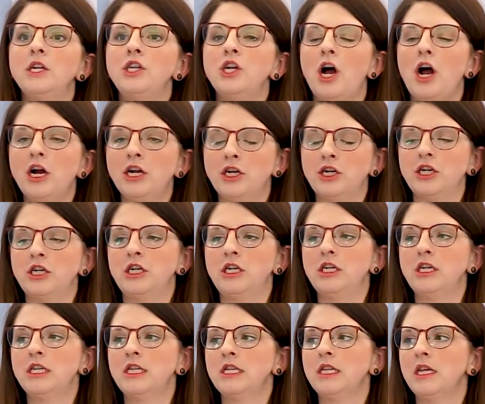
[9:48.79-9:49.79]

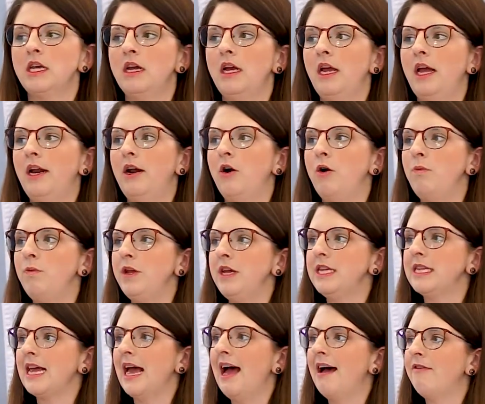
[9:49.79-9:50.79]
doctors and
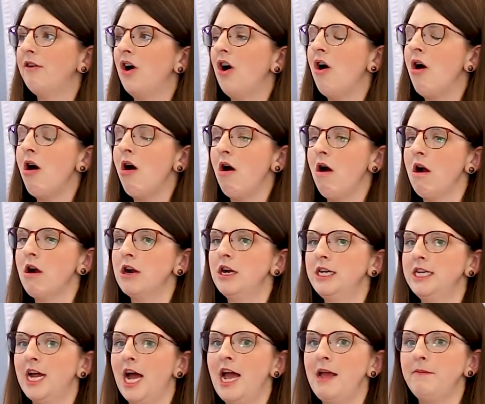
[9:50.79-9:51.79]
OBs have a
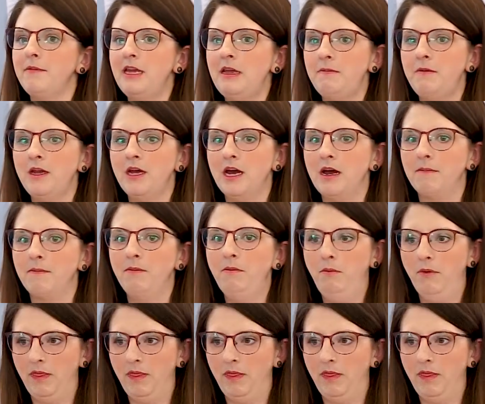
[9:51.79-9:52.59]
hard time keeping up